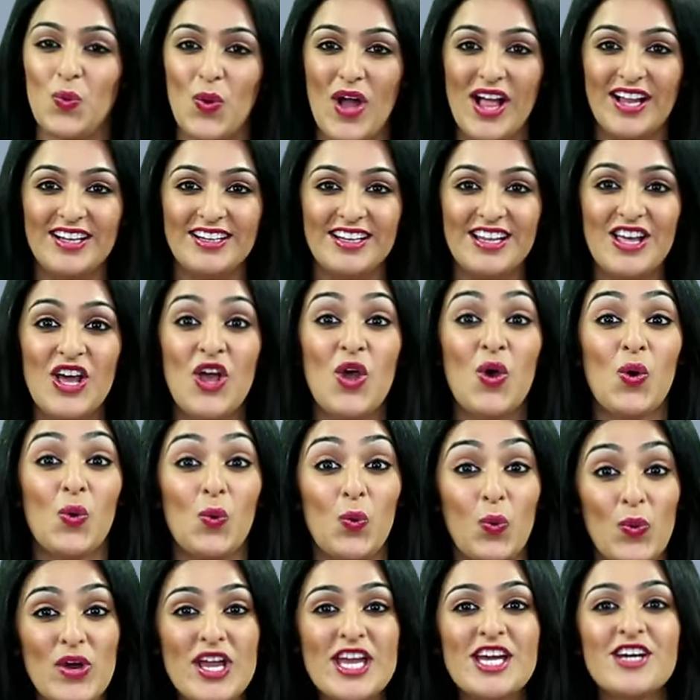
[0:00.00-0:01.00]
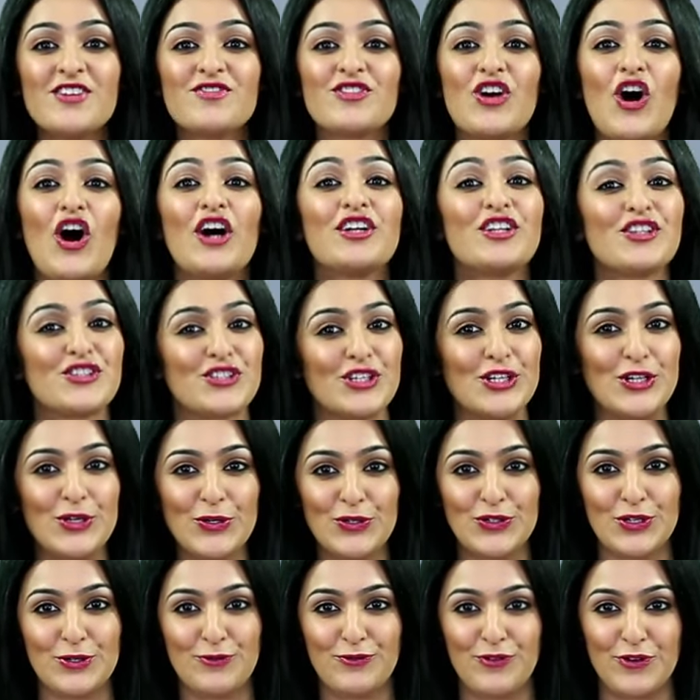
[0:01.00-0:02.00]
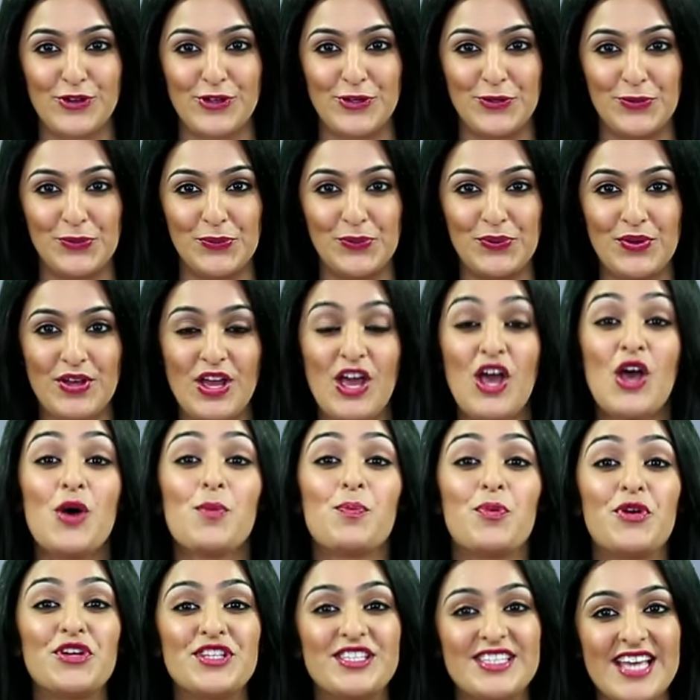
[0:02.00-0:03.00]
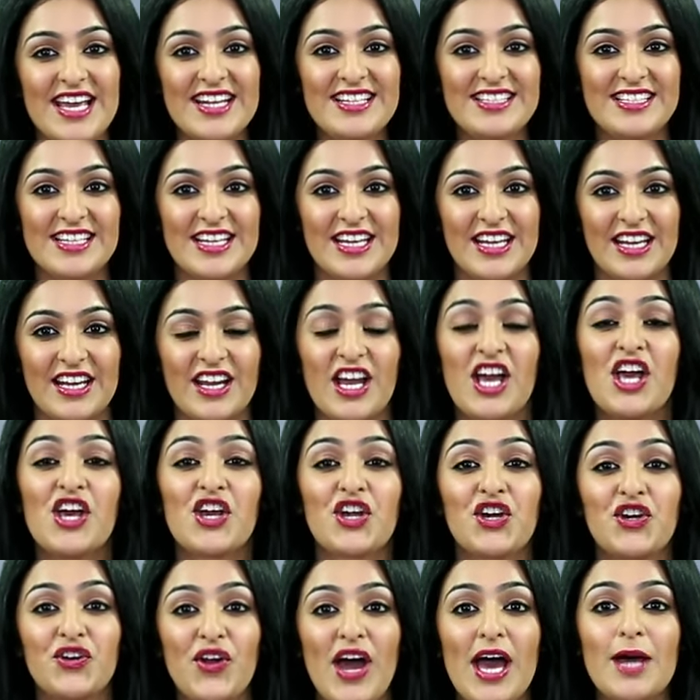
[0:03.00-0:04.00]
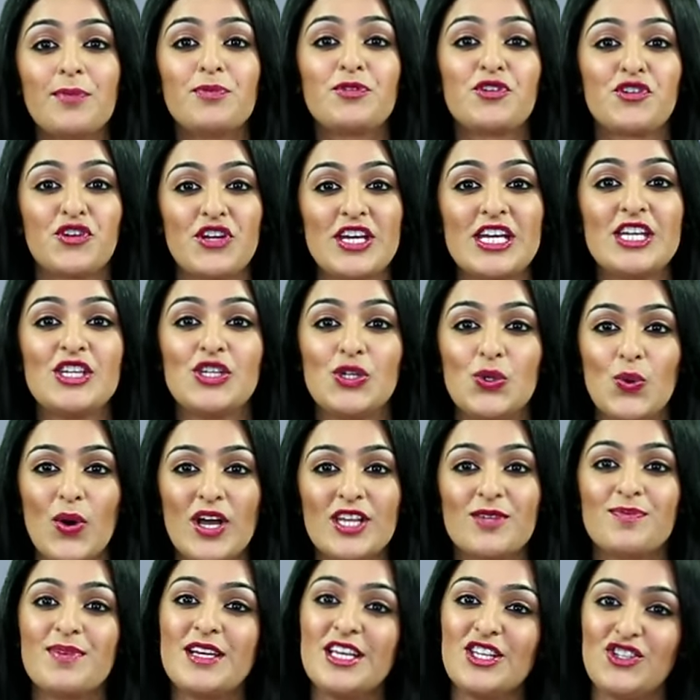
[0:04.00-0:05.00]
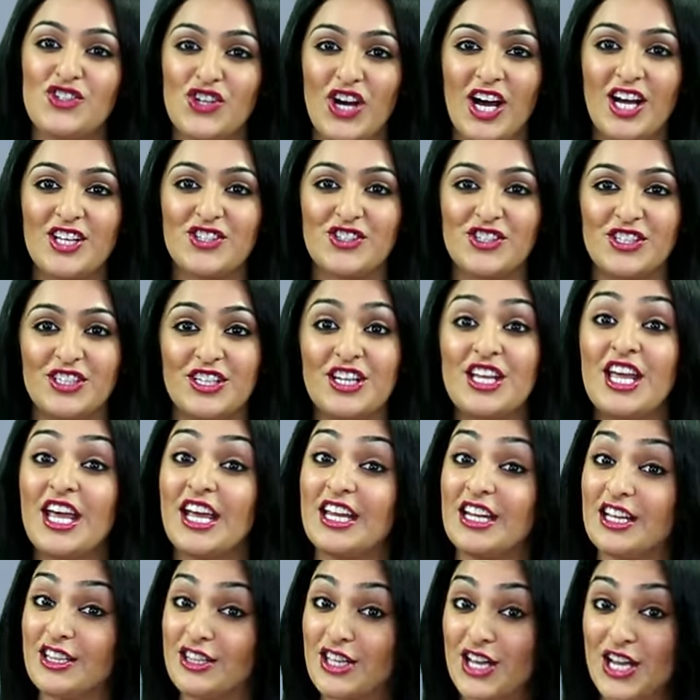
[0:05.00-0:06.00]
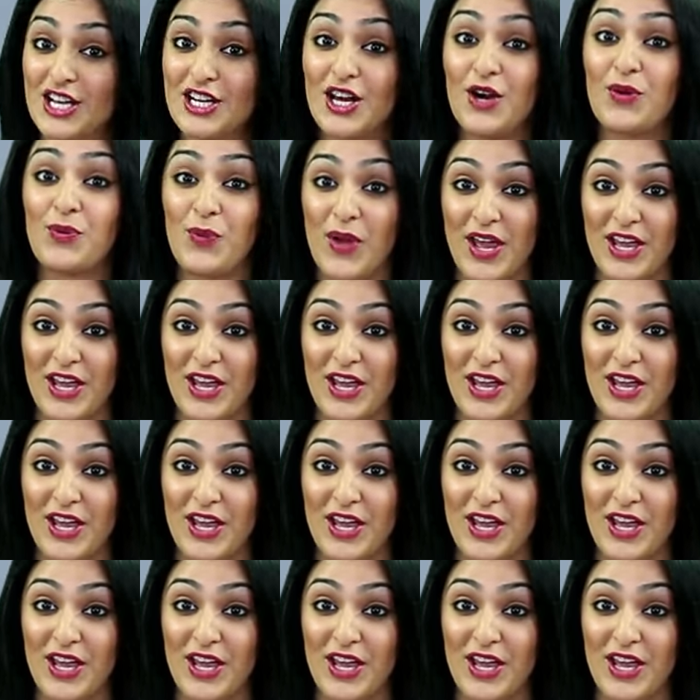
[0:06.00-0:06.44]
Well, we have got a solution for you. Presenting Crabtree U S B Charger in Athena